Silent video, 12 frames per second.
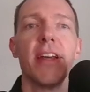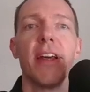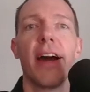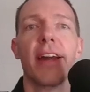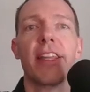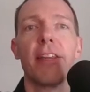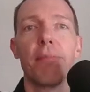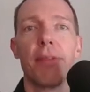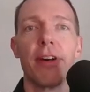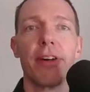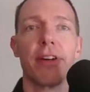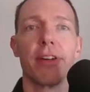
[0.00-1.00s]
I keep
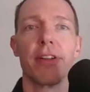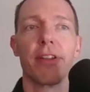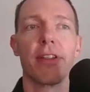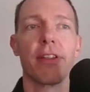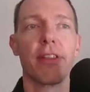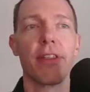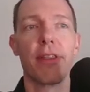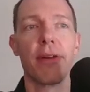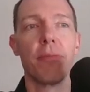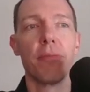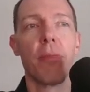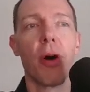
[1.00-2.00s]
the
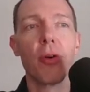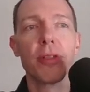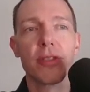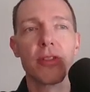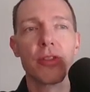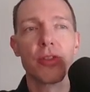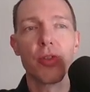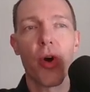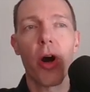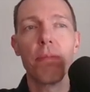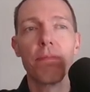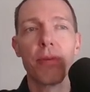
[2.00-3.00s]
most
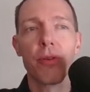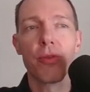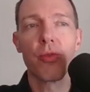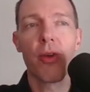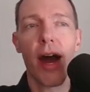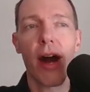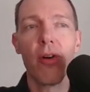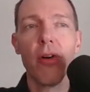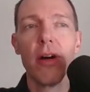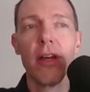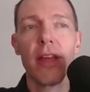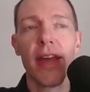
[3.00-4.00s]
top
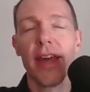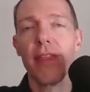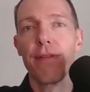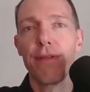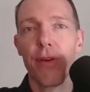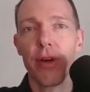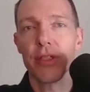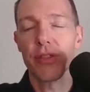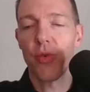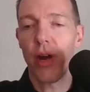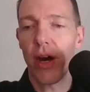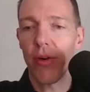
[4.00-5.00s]
row and the
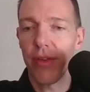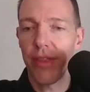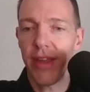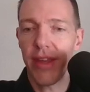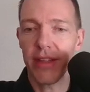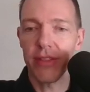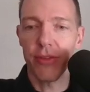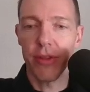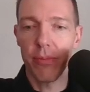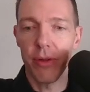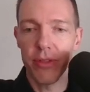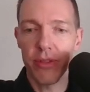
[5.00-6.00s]
first row there. So the
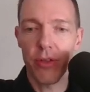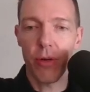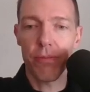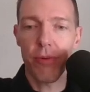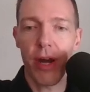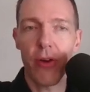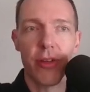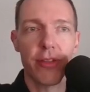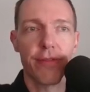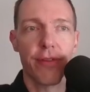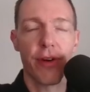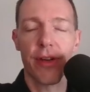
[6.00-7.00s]
most top row is
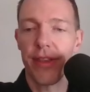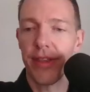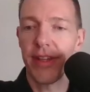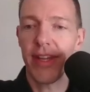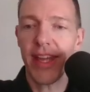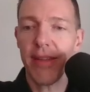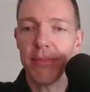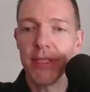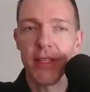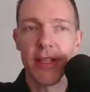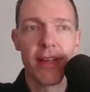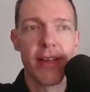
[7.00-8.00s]
for the
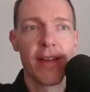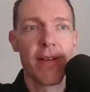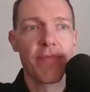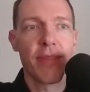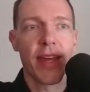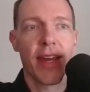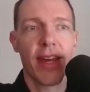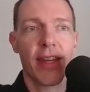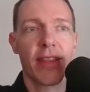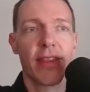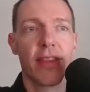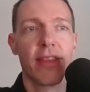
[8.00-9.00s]
names
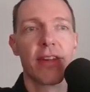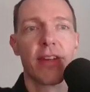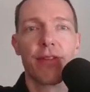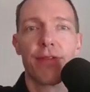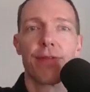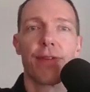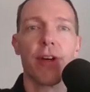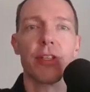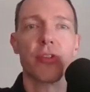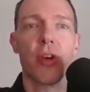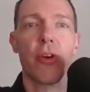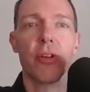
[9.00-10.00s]
and the
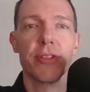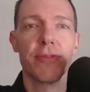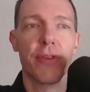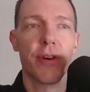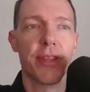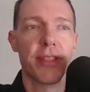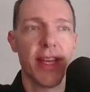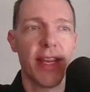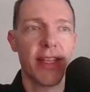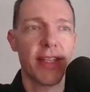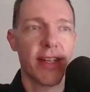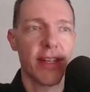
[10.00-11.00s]
first row is for the
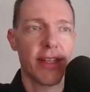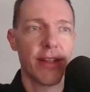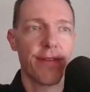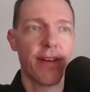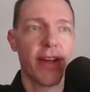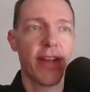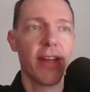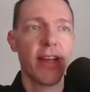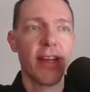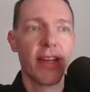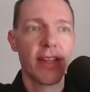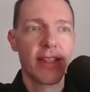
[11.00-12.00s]
data. And if I
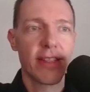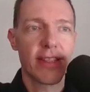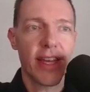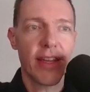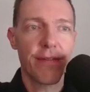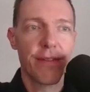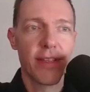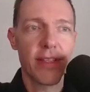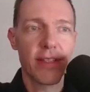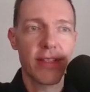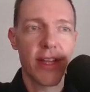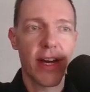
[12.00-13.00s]
save
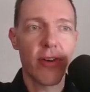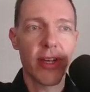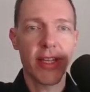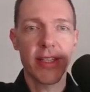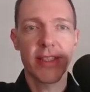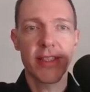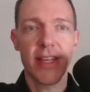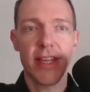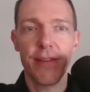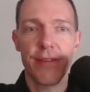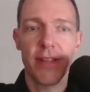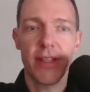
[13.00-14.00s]
this now, I can
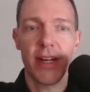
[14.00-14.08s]
save it